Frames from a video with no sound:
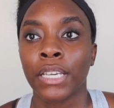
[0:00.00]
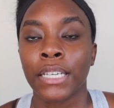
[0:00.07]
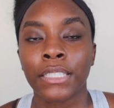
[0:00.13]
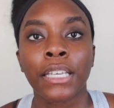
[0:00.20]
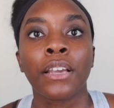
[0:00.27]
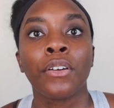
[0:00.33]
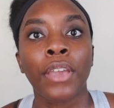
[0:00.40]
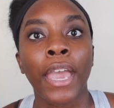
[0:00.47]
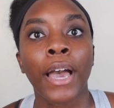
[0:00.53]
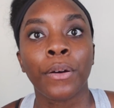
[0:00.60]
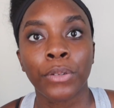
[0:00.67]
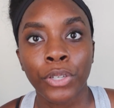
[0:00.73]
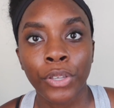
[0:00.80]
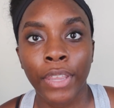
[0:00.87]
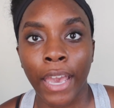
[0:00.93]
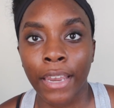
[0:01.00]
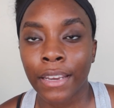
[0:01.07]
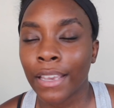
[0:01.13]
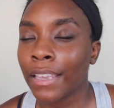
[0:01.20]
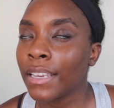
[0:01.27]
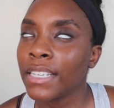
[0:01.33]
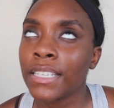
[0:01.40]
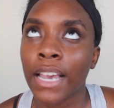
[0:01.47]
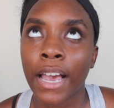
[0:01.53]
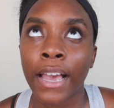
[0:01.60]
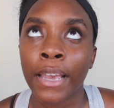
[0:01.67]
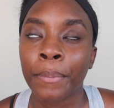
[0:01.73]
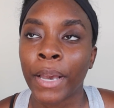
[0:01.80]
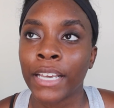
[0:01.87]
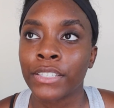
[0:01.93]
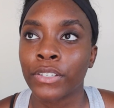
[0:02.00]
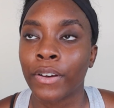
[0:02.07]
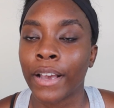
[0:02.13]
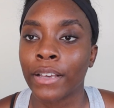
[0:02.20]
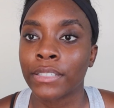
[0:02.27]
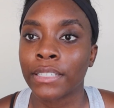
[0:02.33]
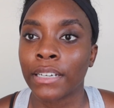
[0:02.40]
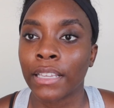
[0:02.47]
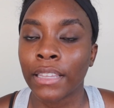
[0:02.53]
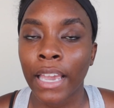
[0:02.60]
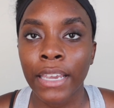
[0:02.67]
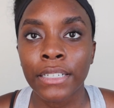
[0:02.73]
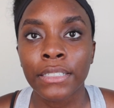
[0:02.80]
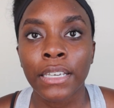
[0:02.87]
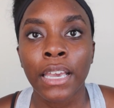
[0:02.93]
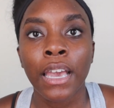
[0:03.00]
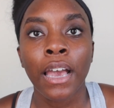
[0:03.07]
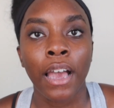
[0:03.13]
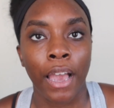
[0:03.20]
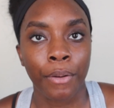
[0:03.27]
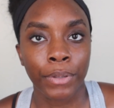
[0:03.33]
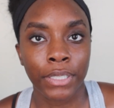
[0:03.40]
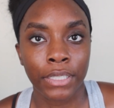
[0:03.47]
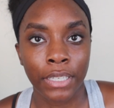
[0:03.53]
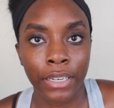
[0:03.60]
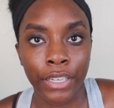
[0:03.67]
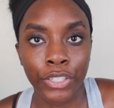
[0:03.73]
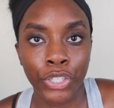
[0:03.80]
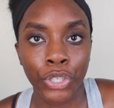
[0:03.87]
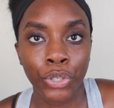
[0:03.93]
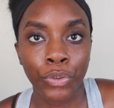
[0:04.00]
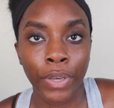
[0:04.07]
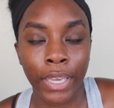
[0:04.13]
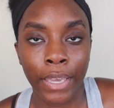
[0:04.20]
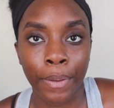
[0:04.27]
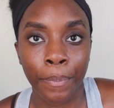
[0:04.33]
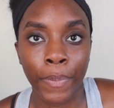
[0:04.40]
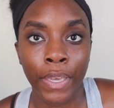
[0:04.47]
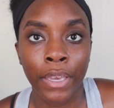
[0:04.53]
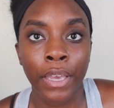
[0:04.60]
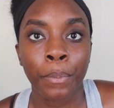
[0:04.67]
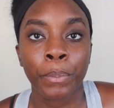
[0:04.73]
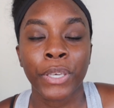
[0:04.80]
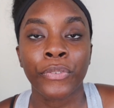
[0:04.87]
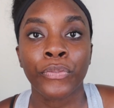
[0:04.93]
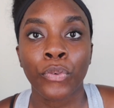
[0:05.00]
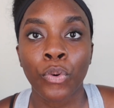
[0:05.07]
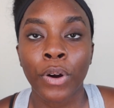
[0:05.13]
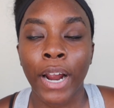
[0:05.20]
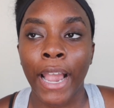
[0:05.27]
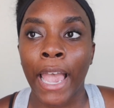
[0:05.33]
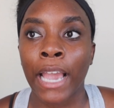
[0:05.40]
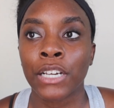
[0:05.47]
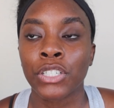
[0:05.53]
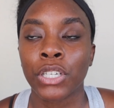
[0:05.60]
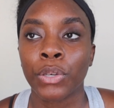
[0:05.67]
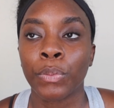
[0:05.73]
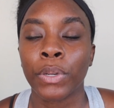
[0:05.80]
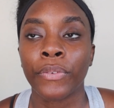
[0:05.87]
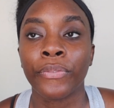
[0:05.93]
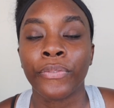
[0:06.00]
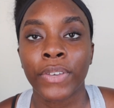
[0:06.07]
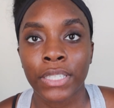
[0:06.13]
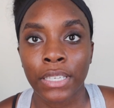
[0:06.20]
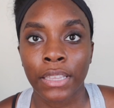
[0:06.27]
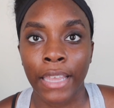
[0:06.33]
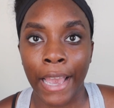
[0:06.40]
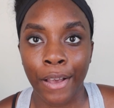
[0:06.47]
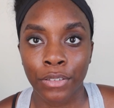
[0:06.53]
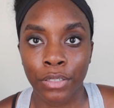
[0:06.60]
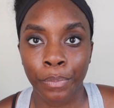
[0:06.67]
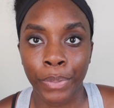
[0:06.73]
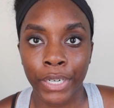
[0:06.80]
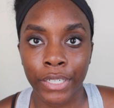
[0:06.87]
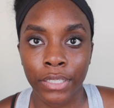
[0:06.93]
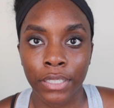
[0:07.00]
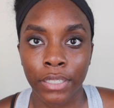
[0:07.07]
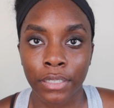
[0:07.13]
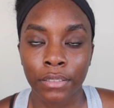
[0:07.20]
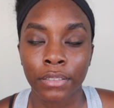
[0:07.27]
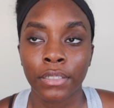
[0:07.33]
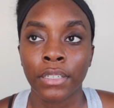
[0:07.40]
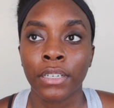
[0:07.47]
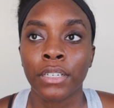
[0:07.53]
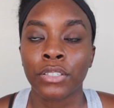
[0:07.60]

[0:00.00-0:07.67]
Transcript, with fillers: He's like, okay, I'll do that. Anytime I saw a house that I liked, I would send it to him before I actually would visit the house in person.